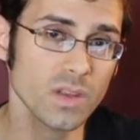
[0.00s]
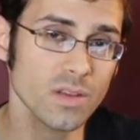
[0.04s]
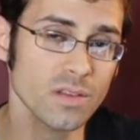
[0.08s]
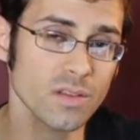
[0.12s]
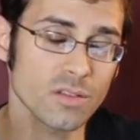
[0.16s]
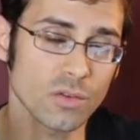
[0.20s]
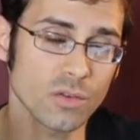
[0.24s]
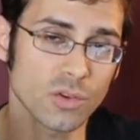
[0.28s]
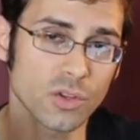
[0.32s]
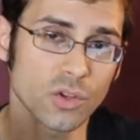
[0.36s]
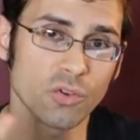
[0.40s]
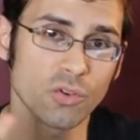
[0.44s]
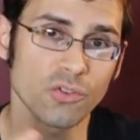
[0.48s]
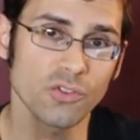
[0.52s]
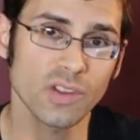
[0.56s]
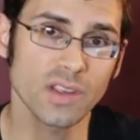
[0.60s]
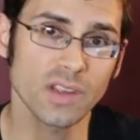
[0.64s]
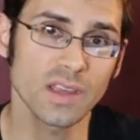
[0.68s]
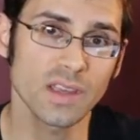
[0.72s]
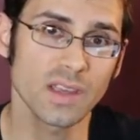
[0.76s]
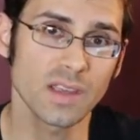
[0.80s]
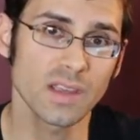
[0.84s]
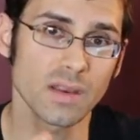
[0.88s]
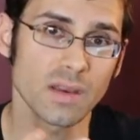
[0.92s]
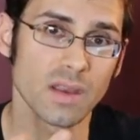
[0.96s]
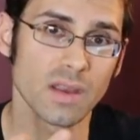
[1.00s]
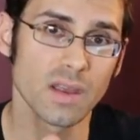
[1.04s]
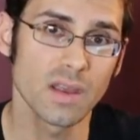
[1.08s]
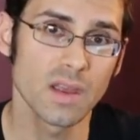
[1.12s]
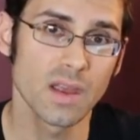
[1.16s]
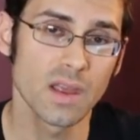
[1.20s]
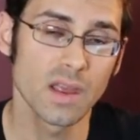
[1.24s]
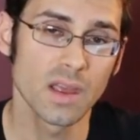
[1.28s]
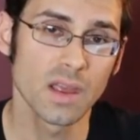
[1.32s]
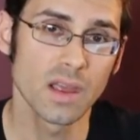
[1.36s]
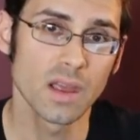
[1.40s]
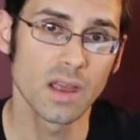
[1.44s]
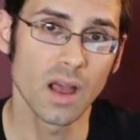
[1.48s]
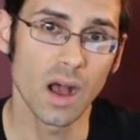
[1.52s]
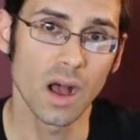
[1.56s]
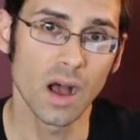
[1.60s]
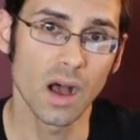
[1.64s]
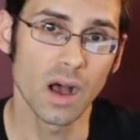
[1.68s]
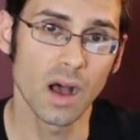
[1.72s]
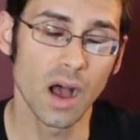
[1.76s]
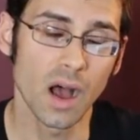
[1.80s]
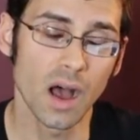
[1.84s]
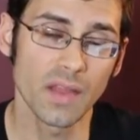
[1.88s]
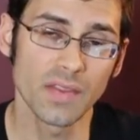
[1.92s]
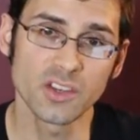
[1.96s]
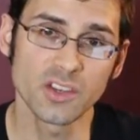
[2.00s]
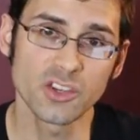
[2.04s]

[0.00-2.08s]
So usually on the